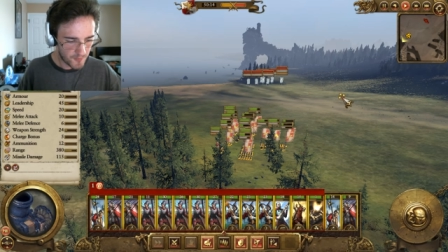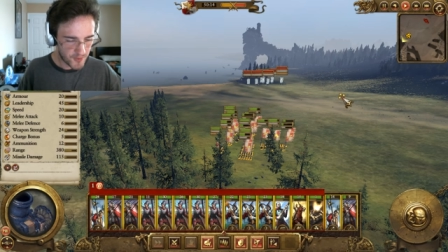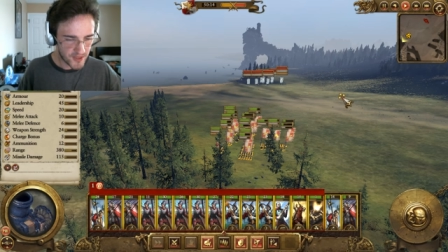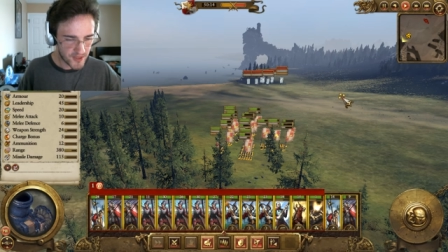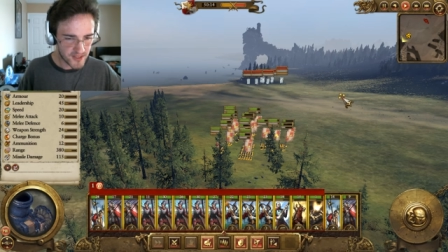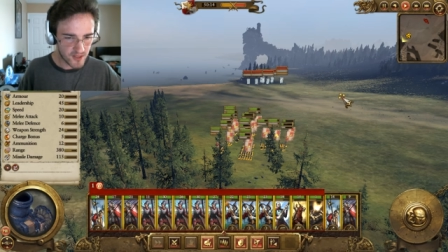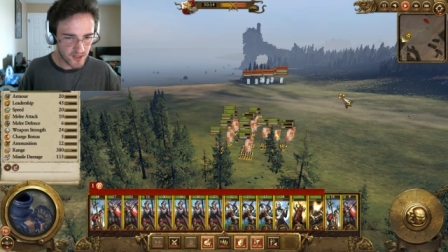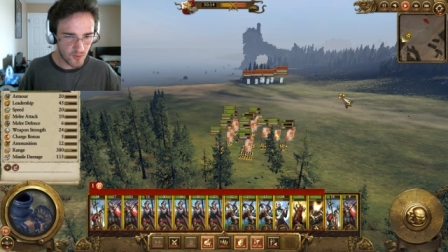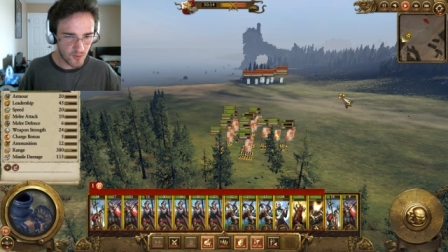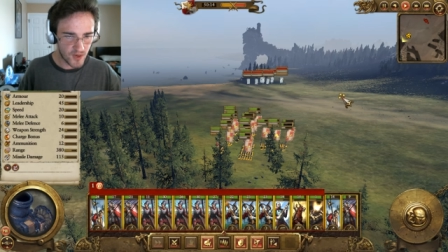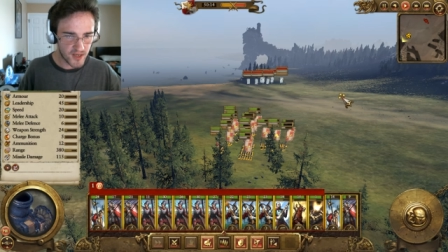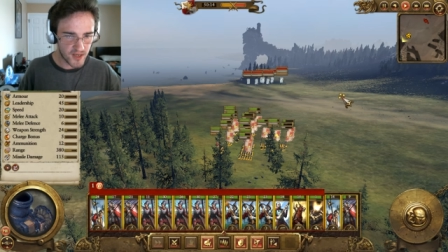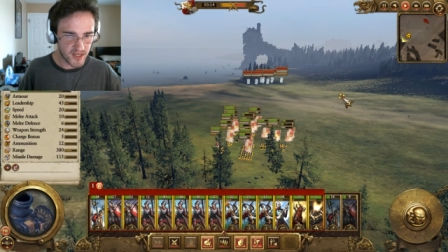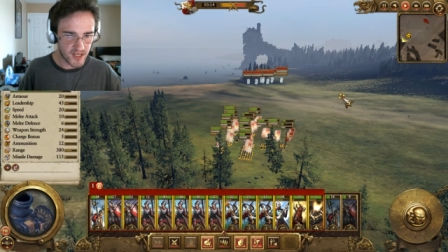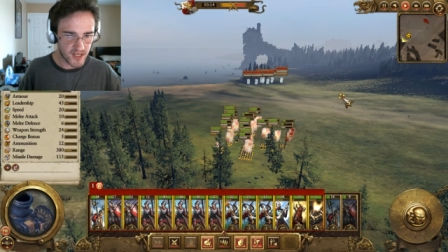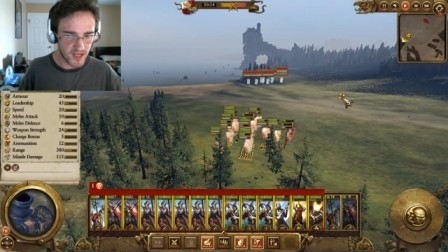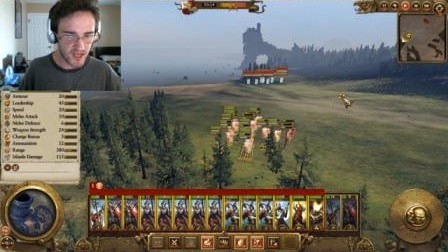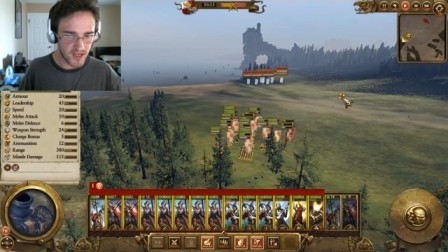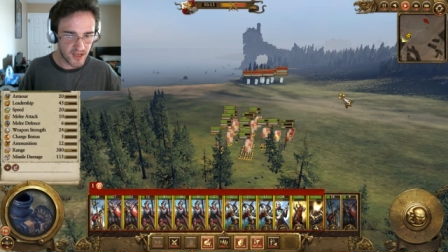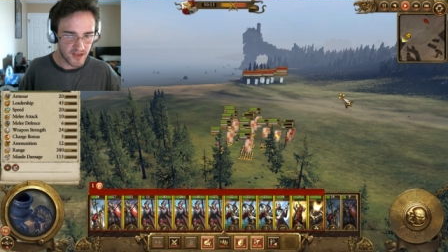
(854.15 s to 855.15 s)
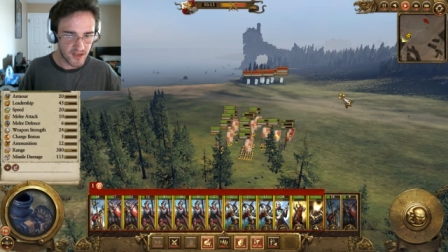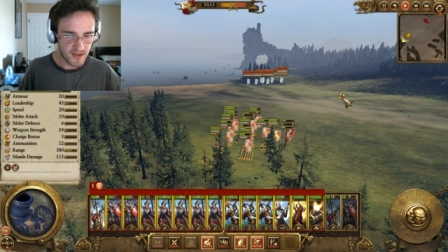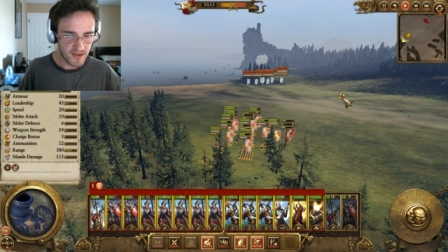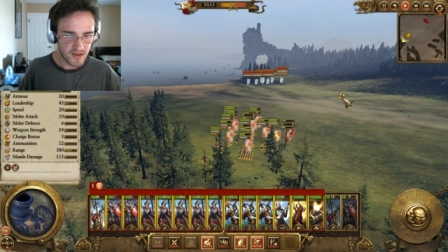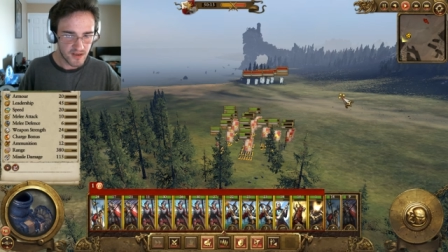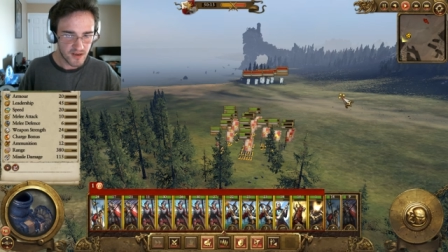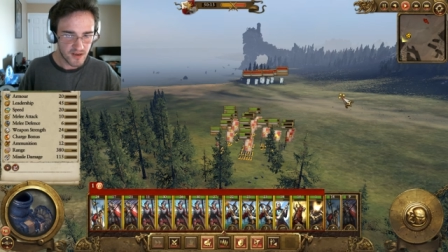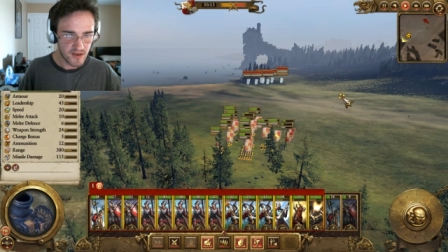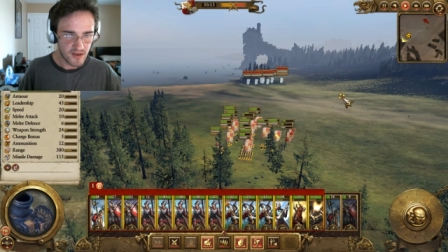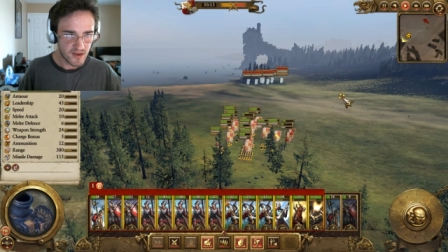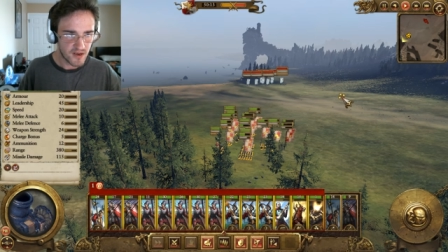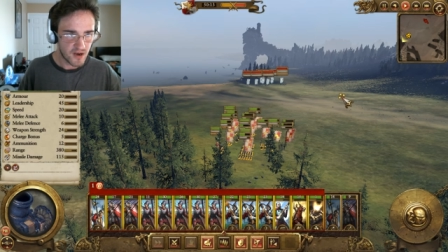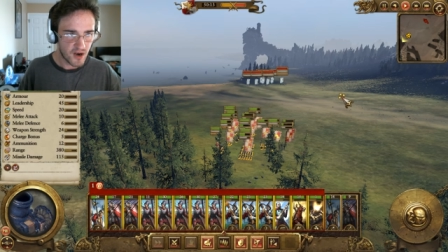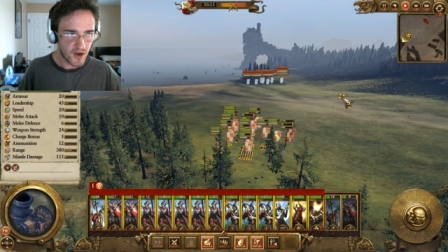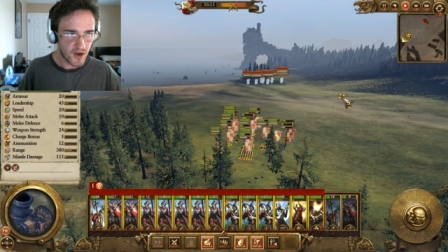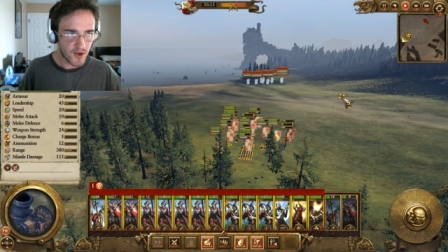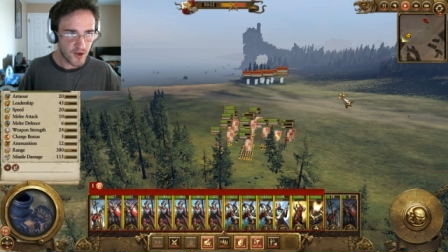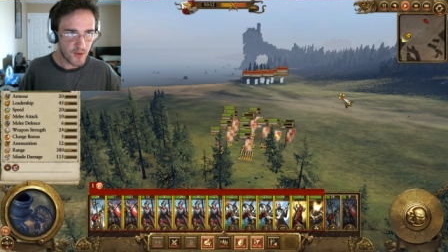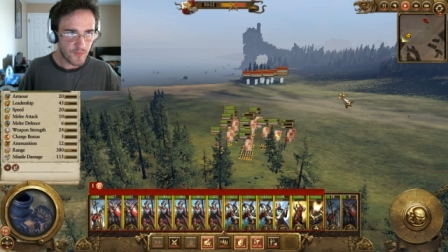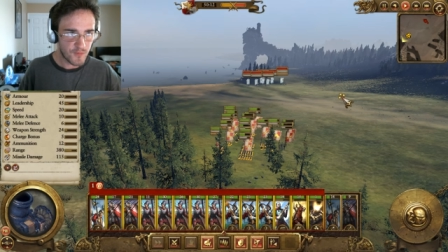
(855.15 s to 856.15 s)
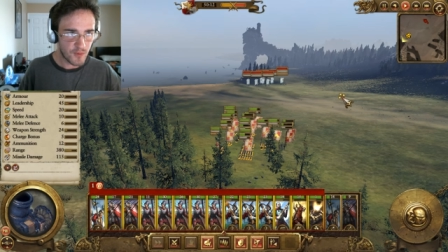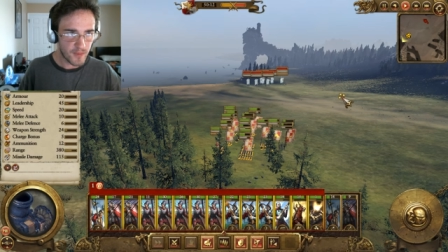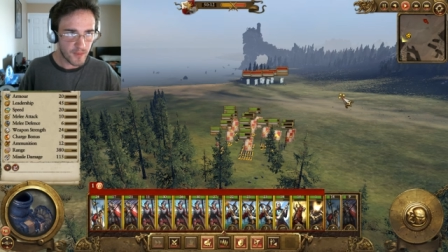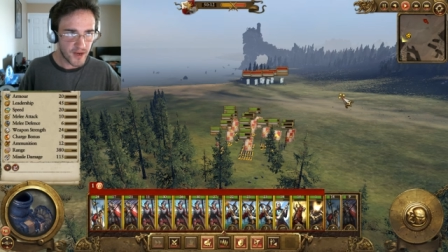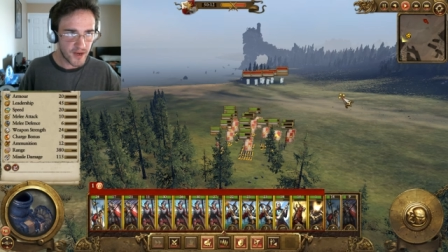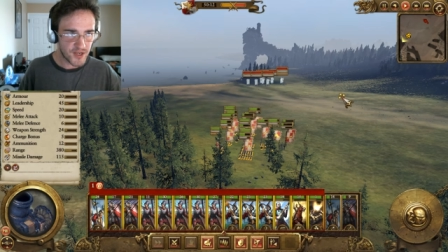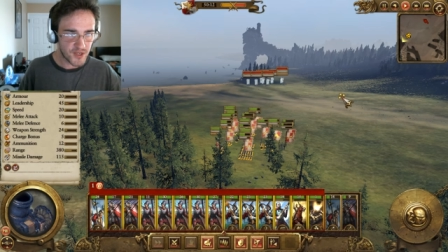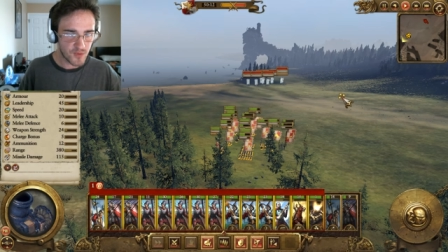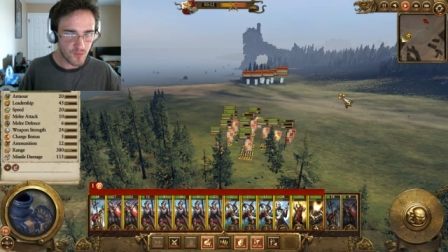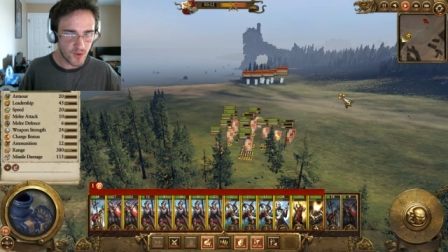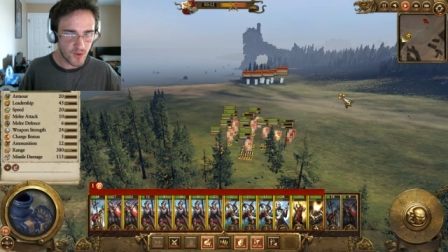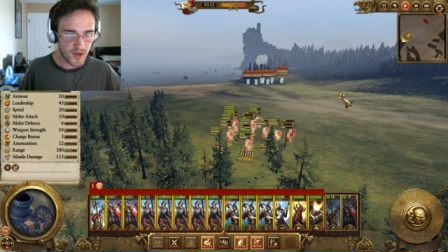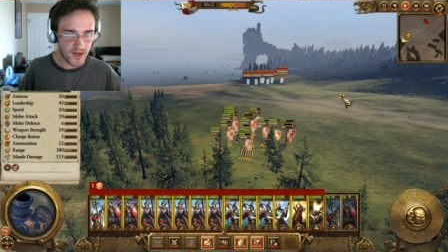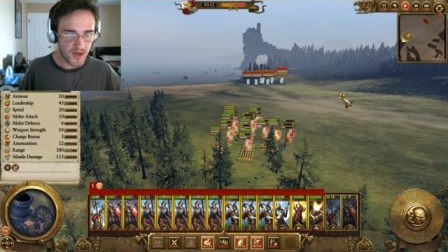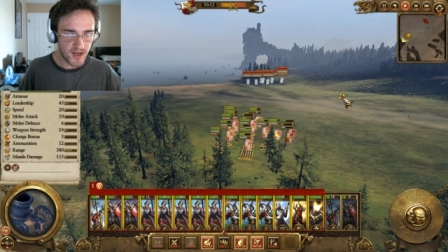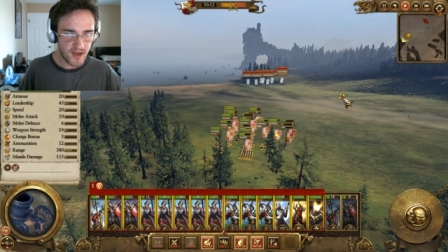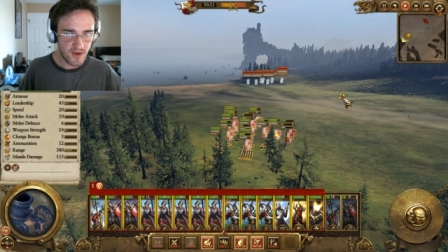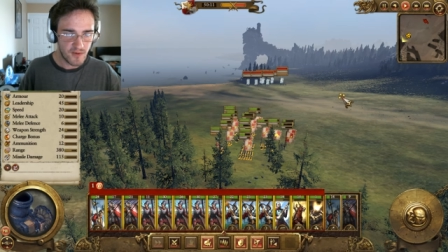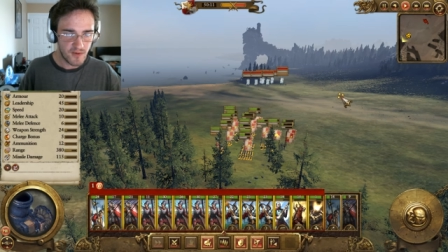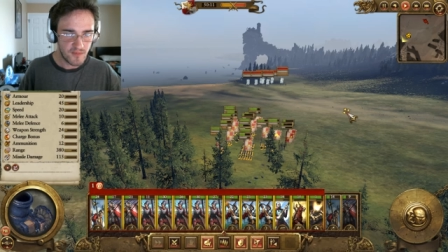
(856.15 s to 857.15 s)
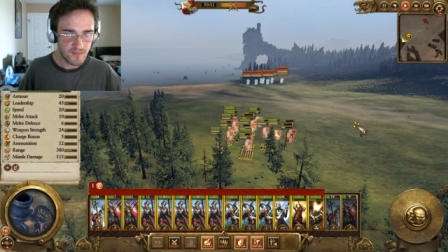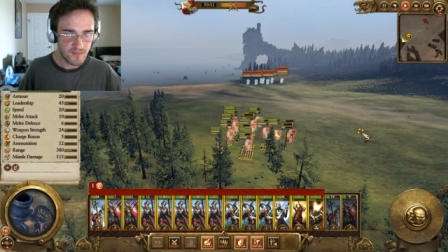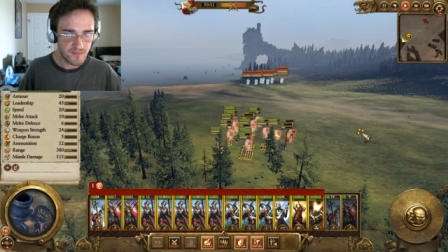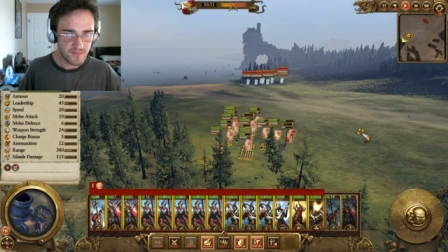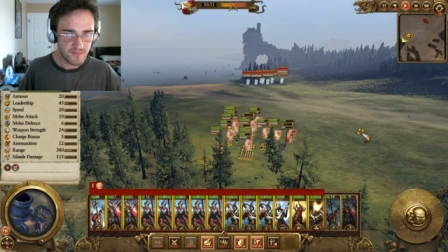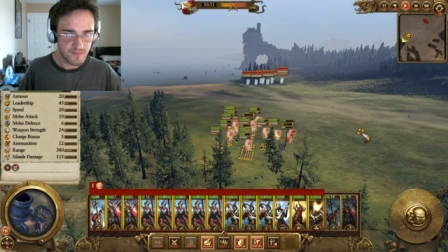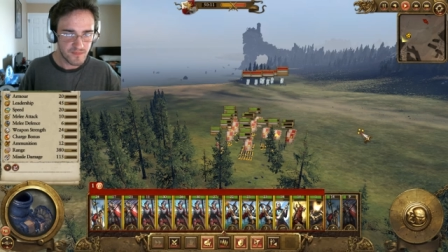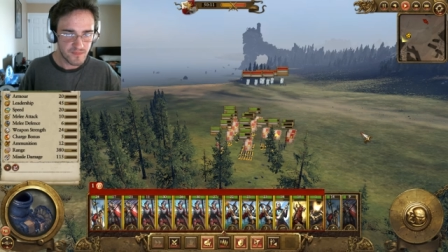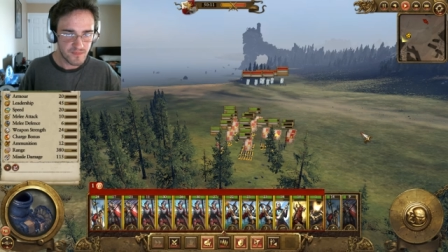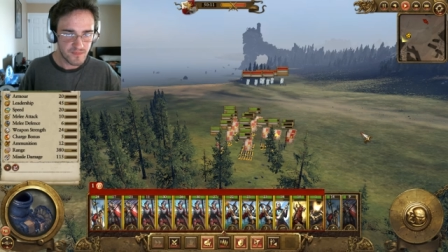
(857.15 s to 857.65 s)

I'll press the one key. Are you formation one now?